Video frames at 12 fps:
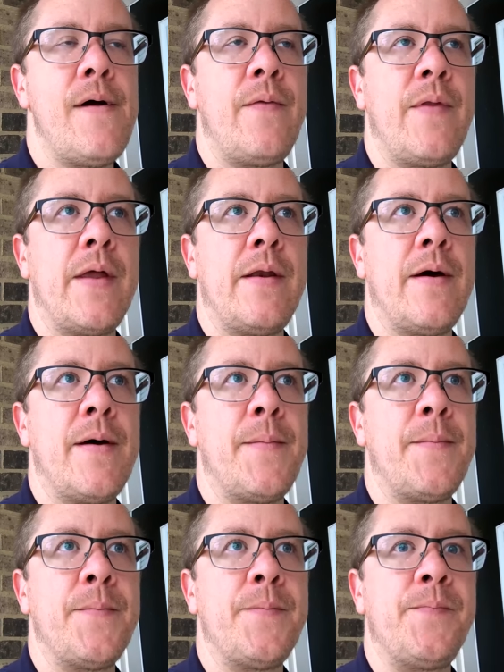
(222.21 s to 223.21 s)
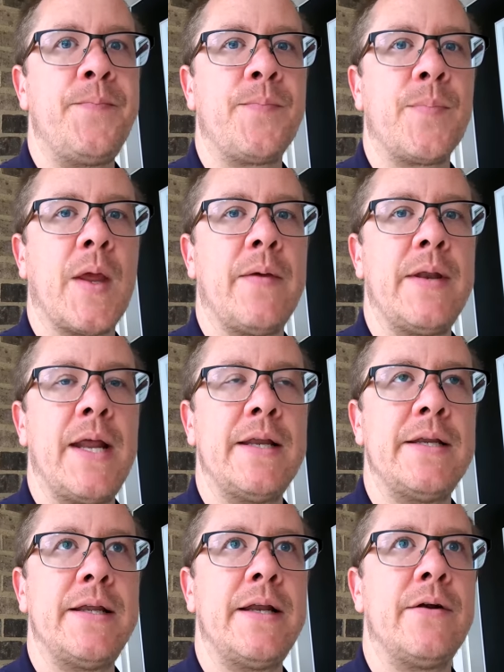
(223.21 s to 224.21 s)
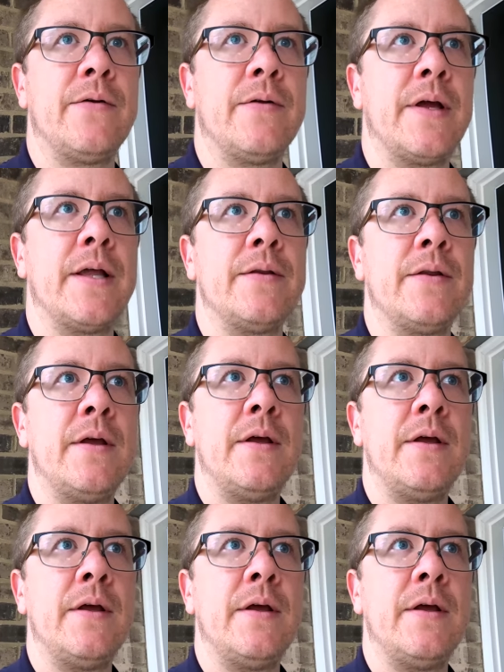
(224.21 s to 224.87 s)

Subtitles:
And then head to dinner and